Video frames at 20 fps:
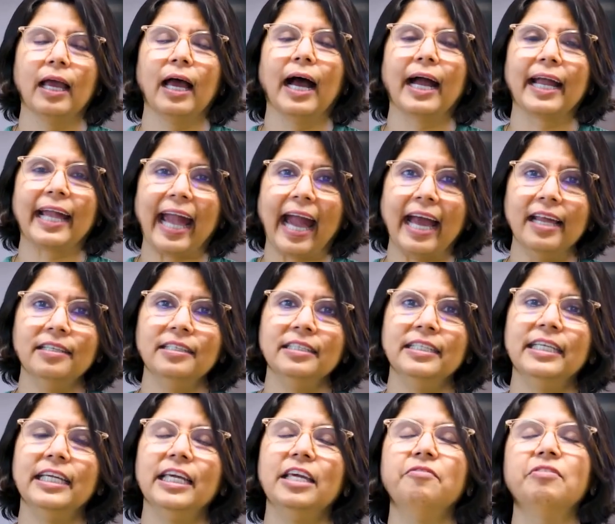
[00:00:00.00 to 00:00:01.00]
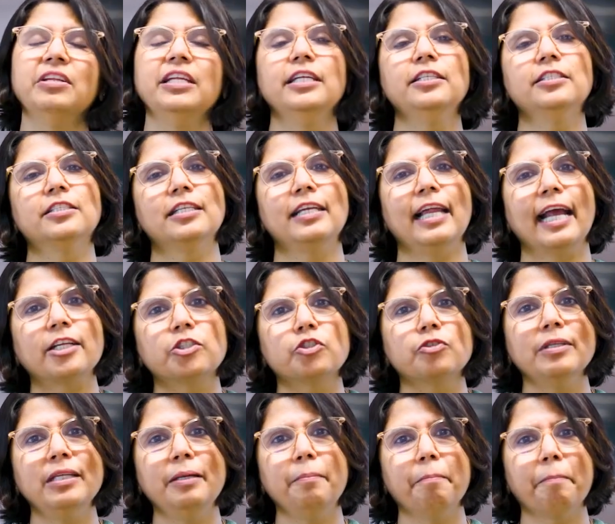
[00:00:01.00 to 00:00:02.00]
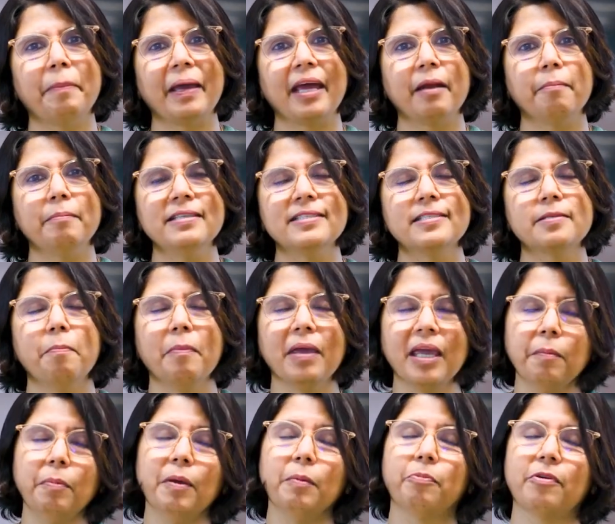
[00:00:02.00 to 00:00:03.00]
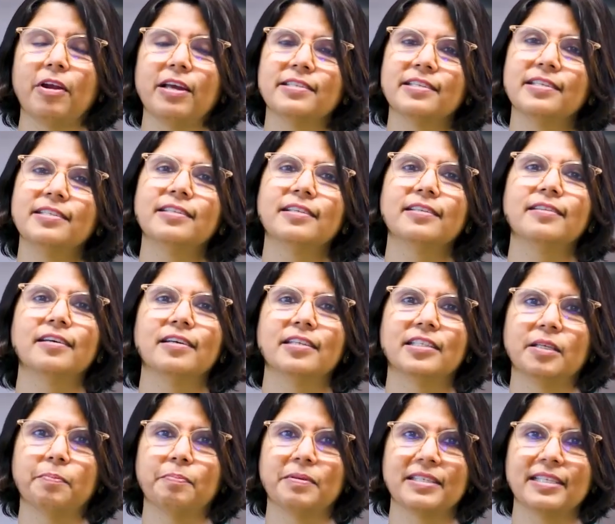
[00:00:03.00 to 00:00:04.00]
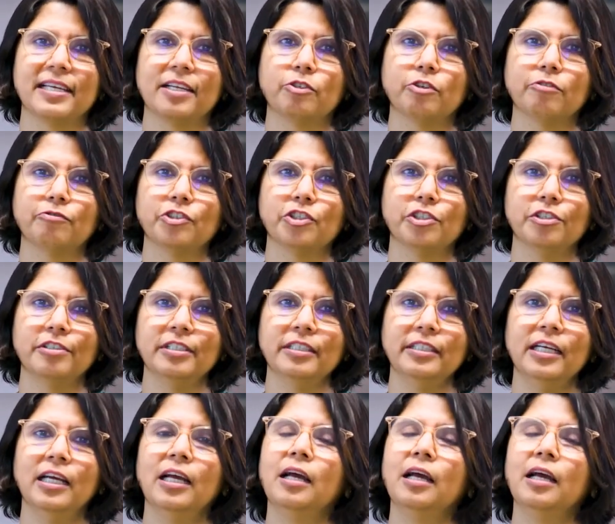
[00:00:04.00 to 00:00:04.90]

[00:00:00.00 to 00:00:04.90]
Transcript: Again, even intellectual impairments may be present in 30% of children,